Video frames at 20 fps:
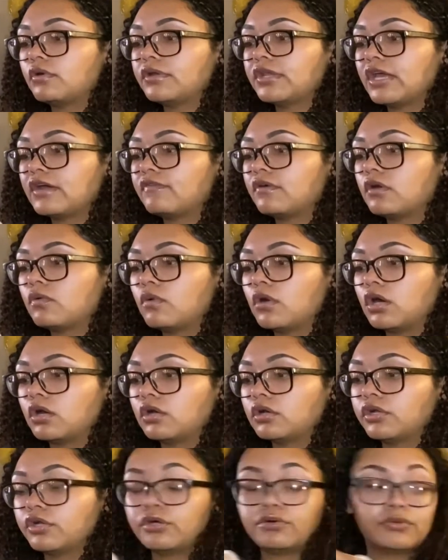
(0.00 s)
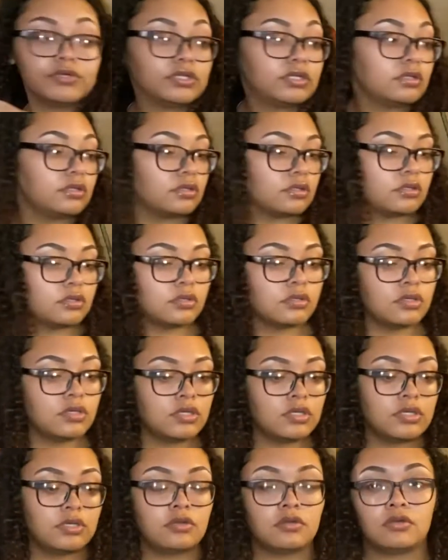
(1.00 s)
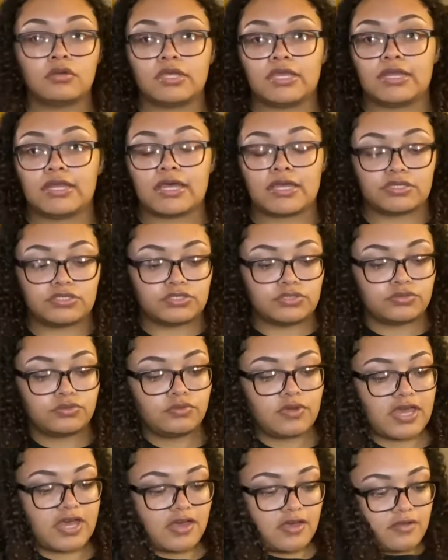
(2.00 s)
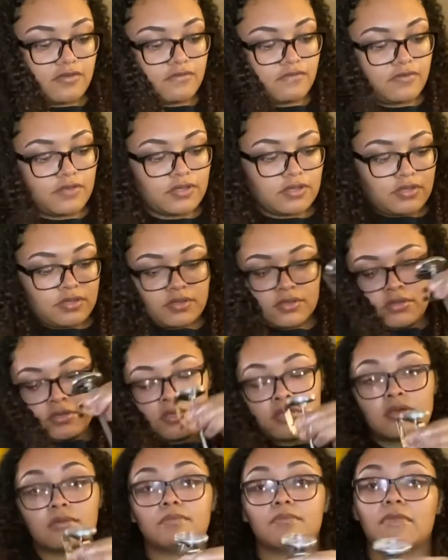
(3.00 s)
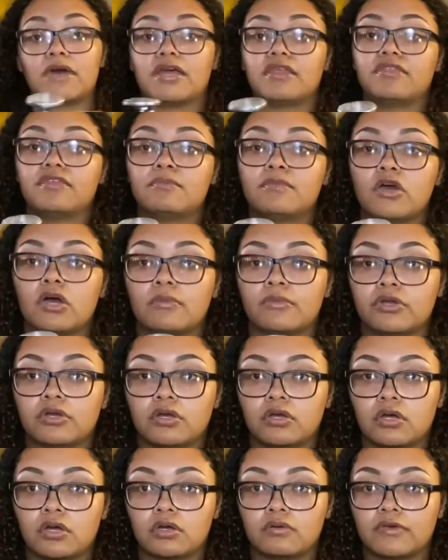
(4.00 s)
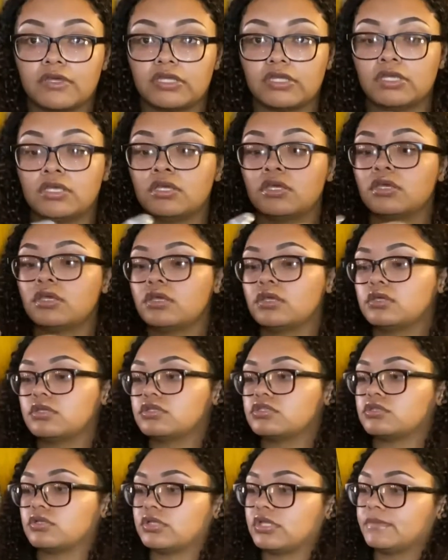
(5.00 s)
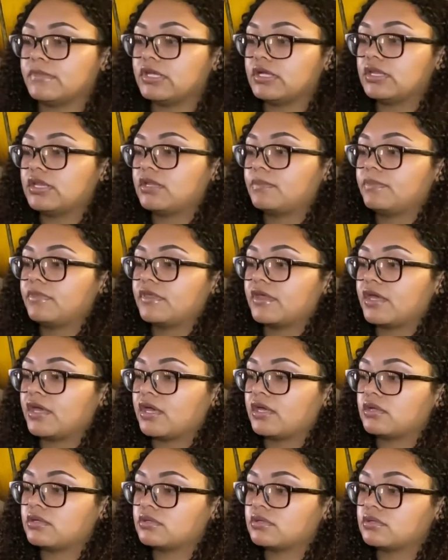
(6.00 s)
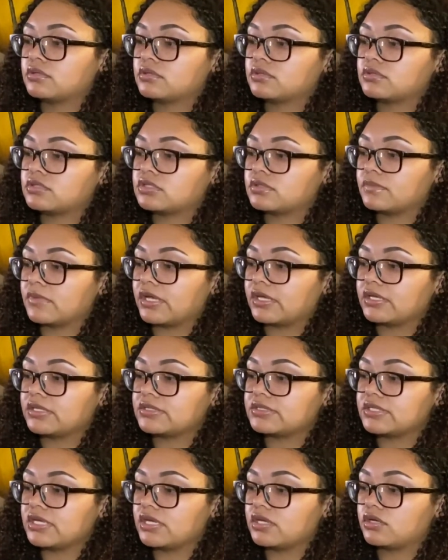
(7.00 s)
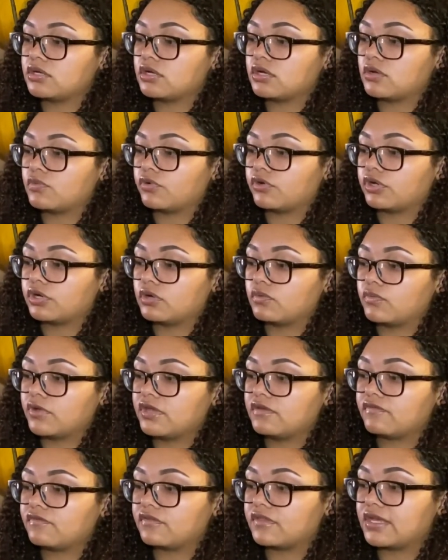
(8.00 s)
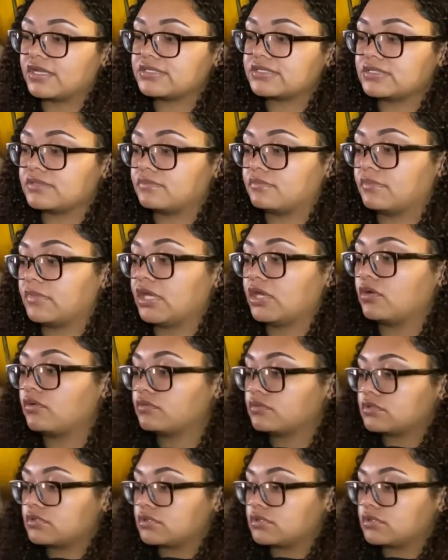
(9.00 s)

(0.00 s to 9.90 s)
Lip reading: have our water going. And I do have my thermometer already, so let me clip that to my container, and we're going to wait for that to melt.